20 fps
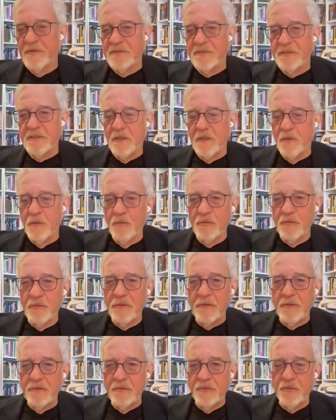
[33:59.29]
so
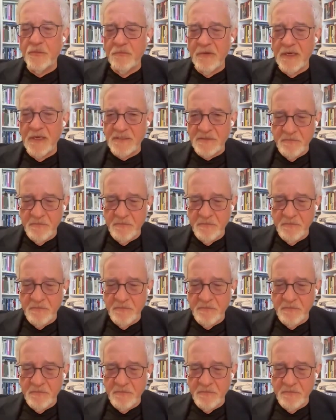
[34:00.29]
2 months